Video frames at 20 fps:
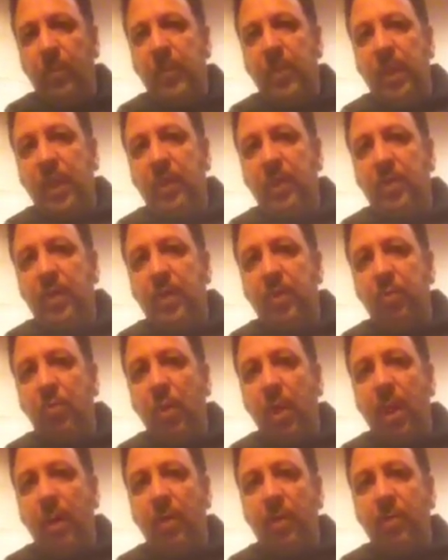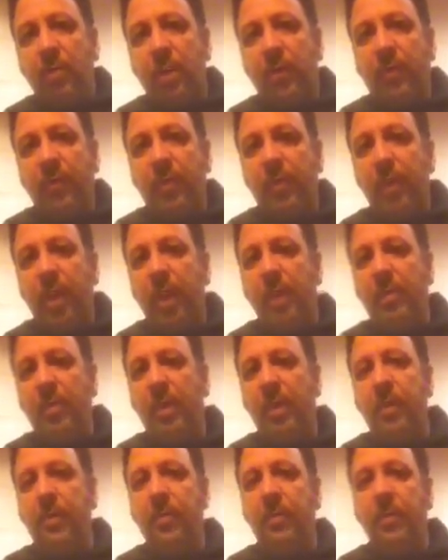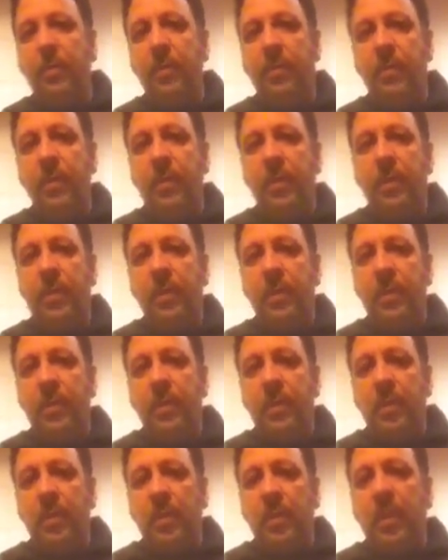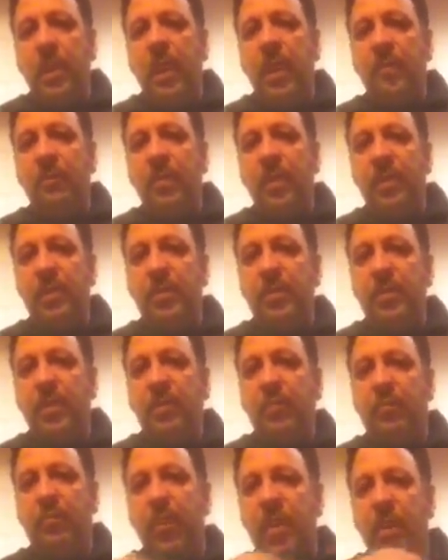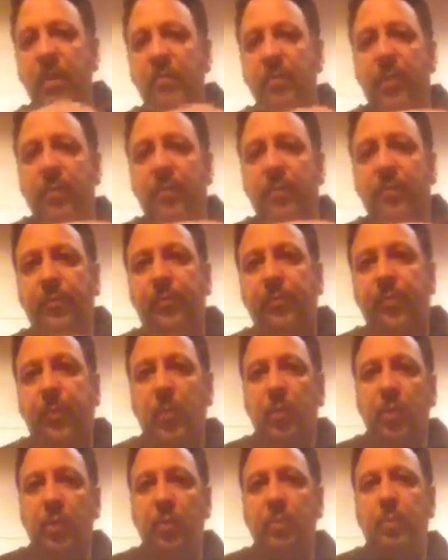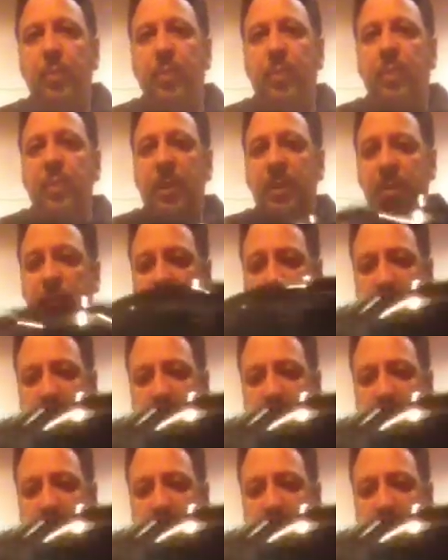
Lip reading: Takes these wires off the bottom head. Have this in front of you when you put it on the